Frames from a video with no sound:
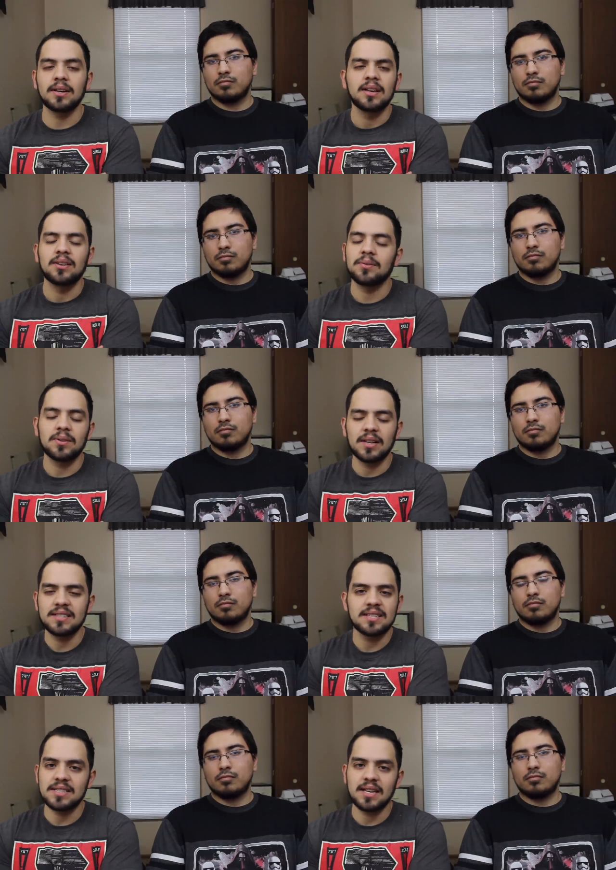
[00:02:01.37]
Speaker 1: it you
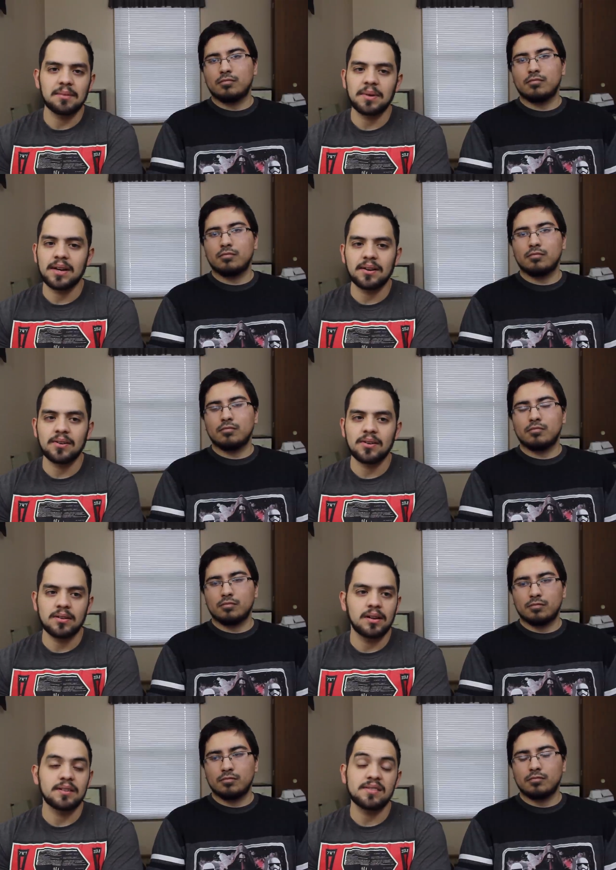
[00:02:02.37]
realize it's not bad at
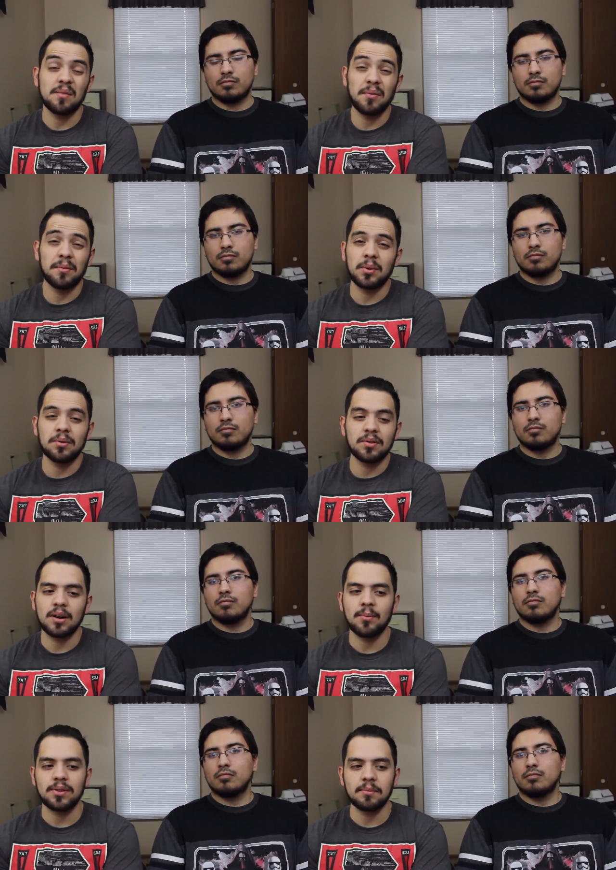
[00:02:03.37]
all some of them don't
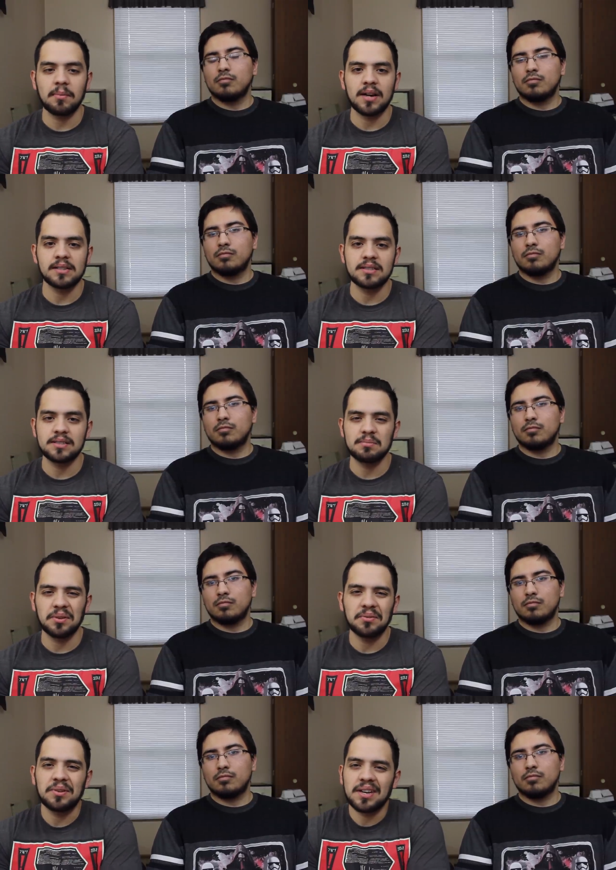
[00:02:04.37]
come with the boxes
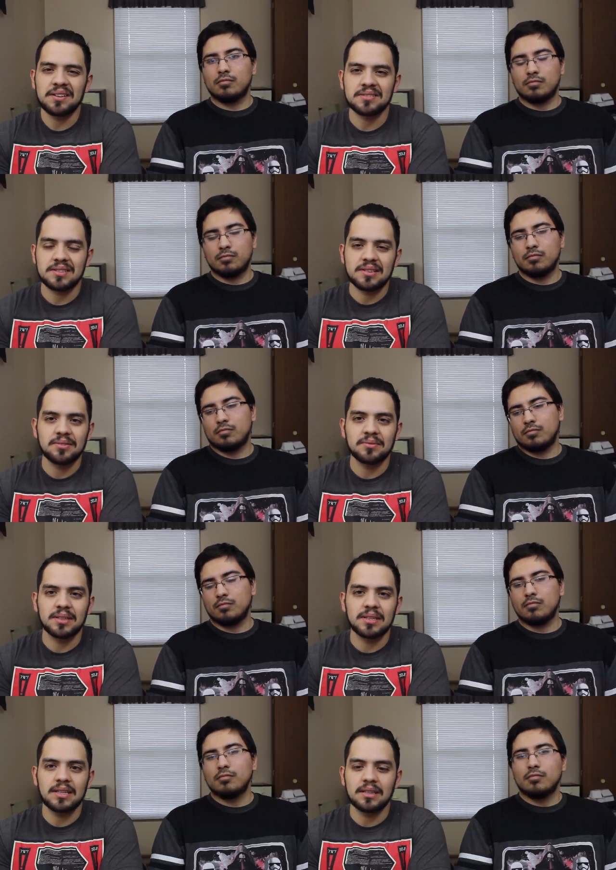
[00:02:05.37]
but who cares like you don't
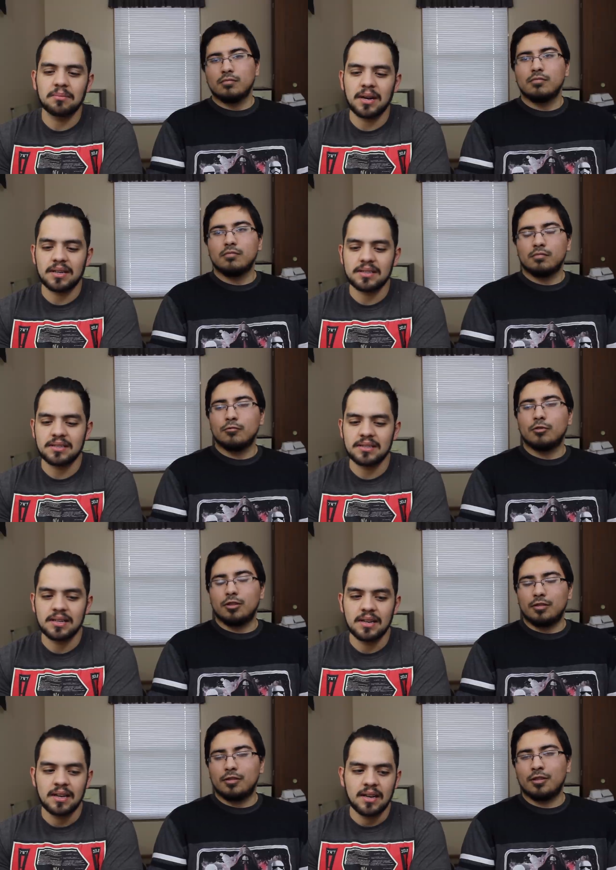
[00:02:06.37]
really need the
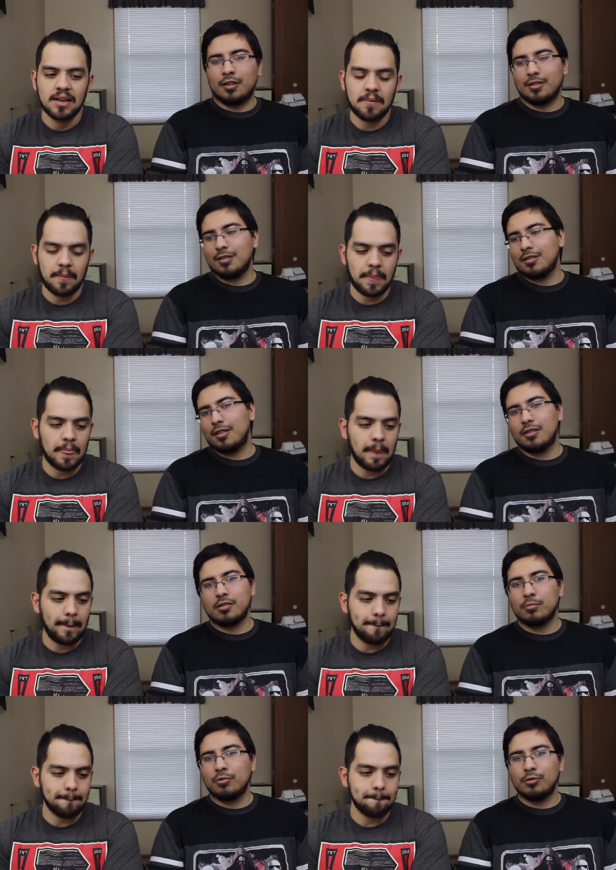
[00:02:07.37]
boxes right
Speaker 2: as long as it's on the
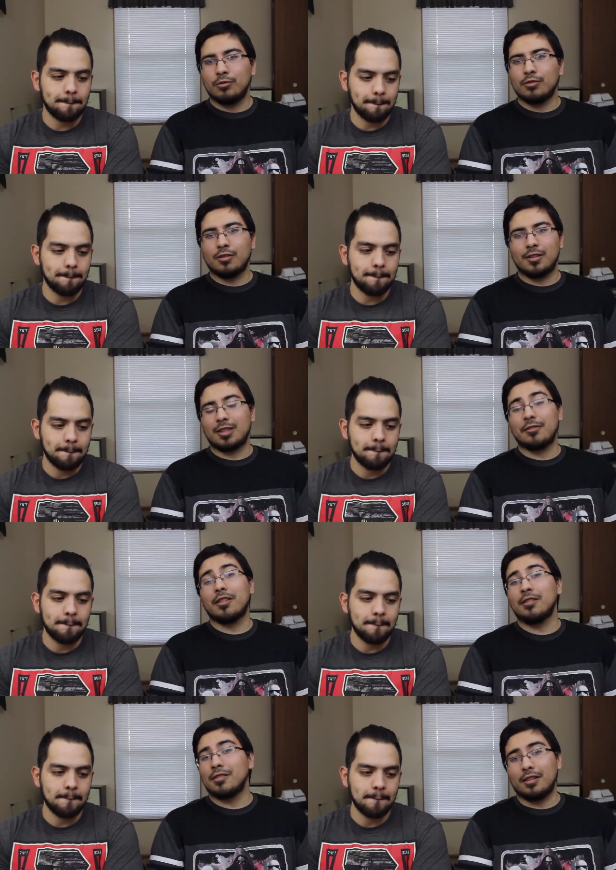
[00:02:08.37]
sprue as long as
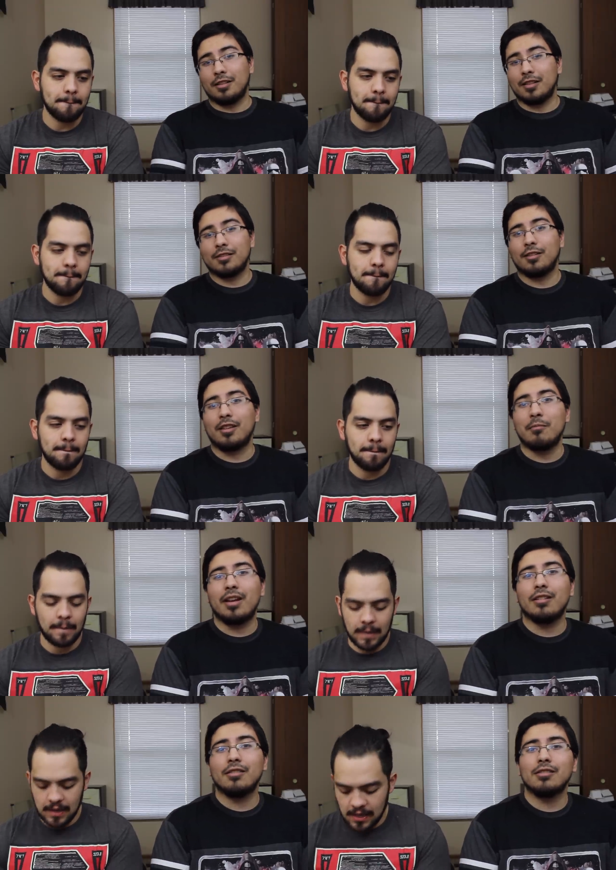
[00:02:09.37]
everything's there that's all that
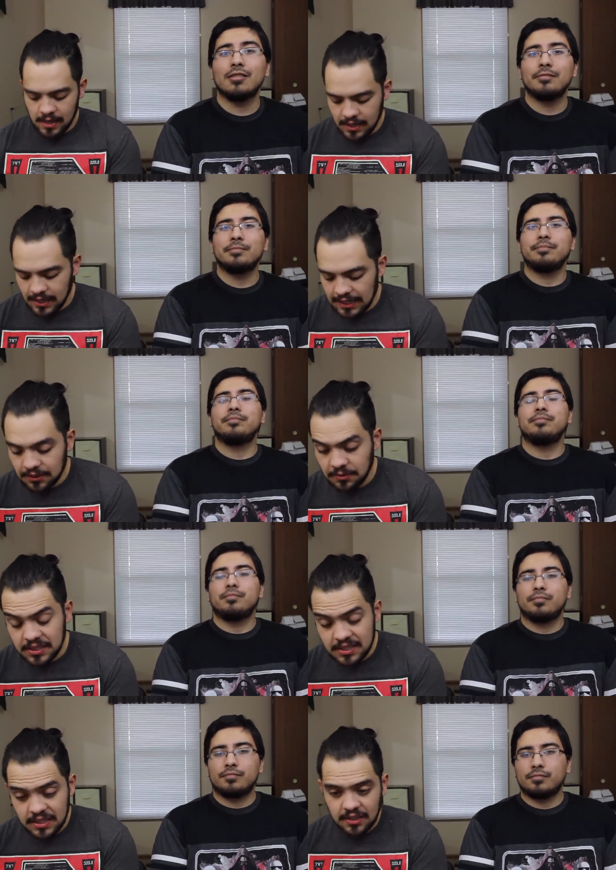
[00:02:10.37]
matters
Speaker 1: yeah and the
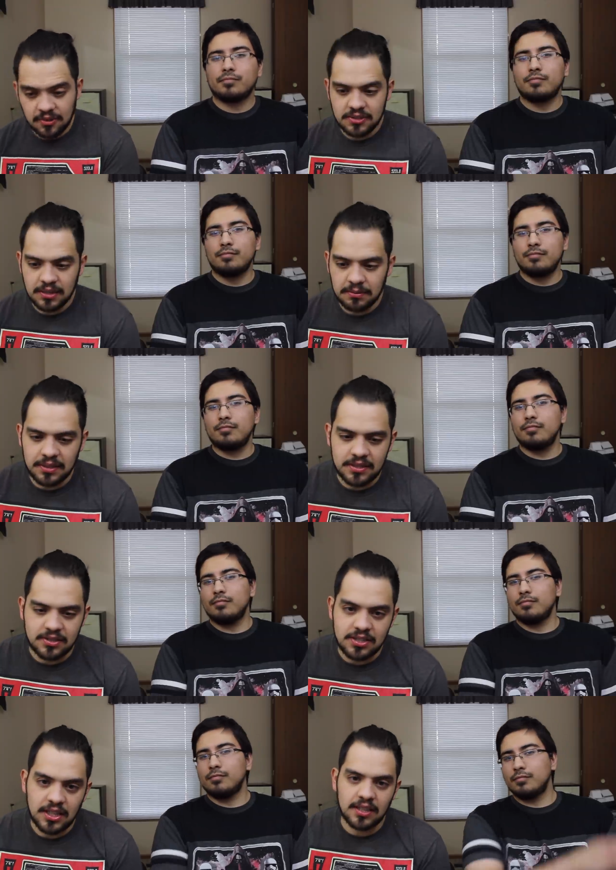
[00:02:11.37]
reason that those
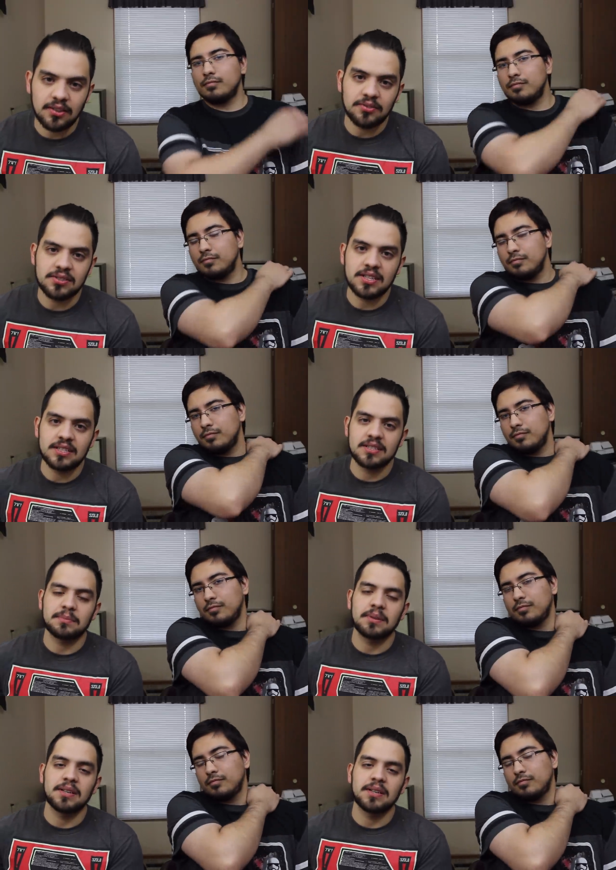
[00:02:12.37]
companies are selling those things is